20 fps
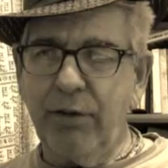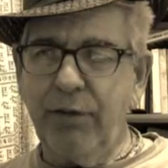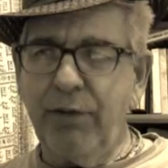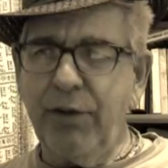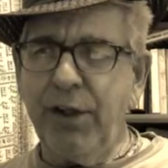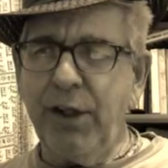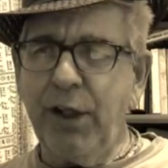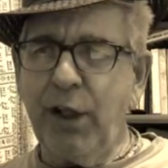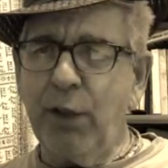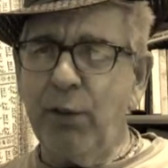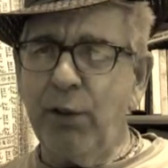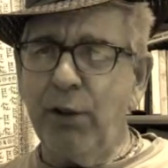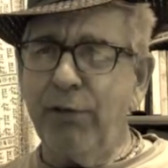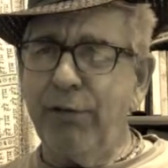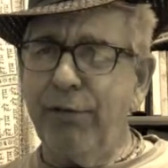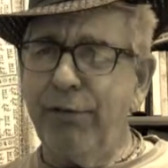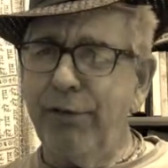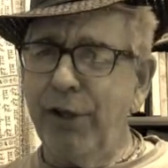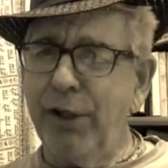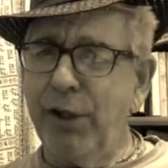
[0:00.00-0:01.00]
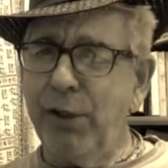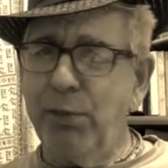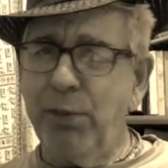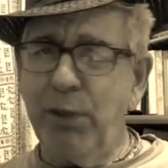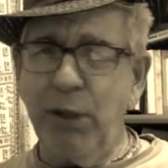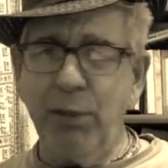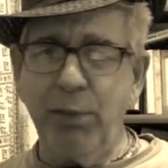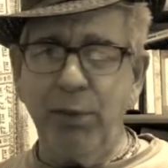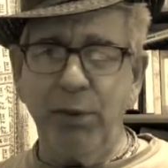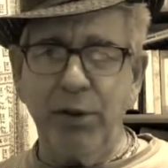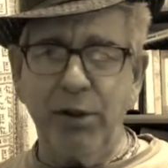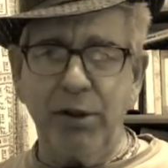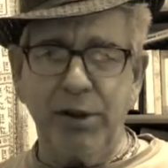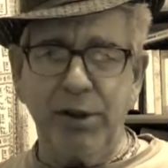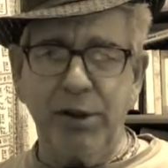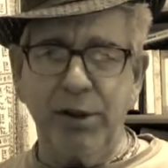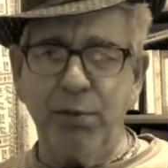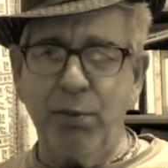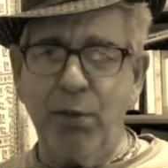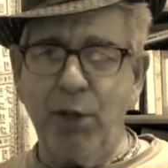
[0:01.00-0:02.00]
if you think about funny people,
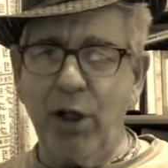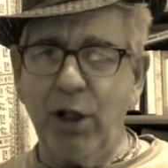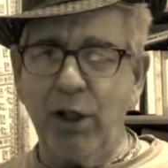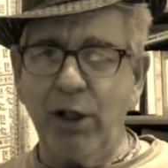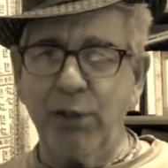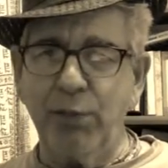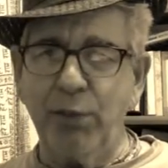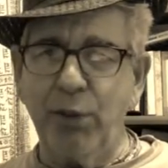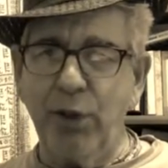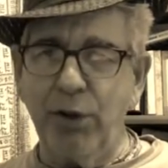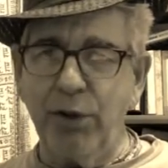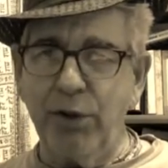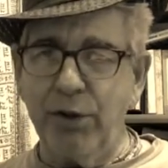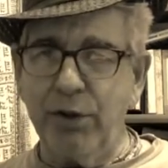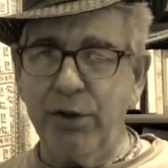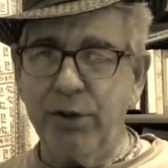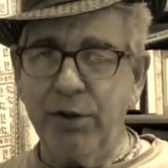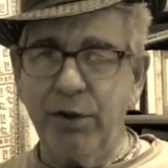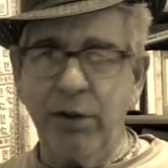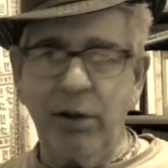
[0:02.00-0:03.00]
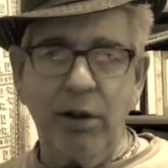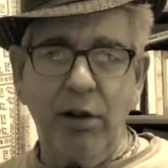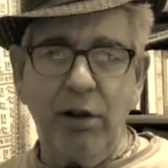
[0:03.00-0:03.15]
there's the Marx Brothers,